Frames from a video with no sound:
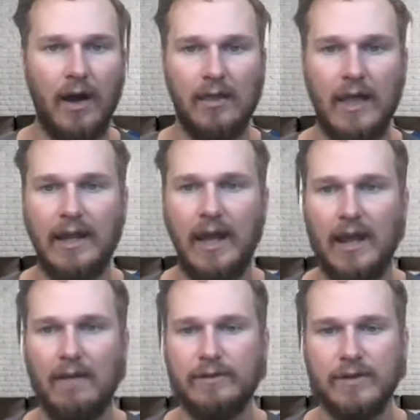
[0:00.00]
like
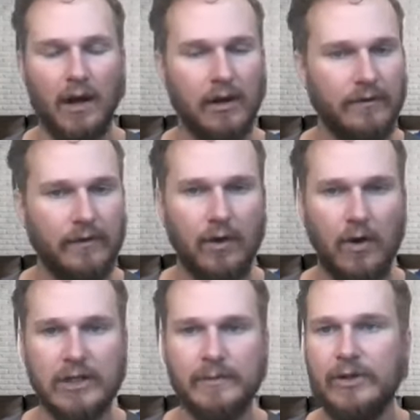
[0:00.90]
a photographer
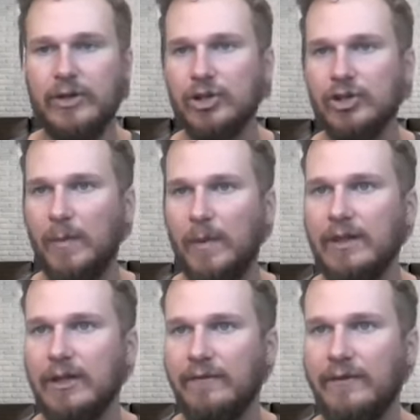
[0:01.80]
or somebody to do your shipping in
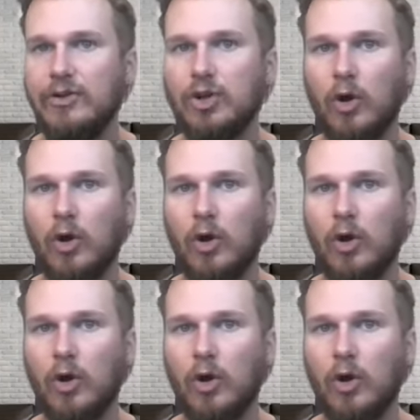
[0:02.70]
the near future,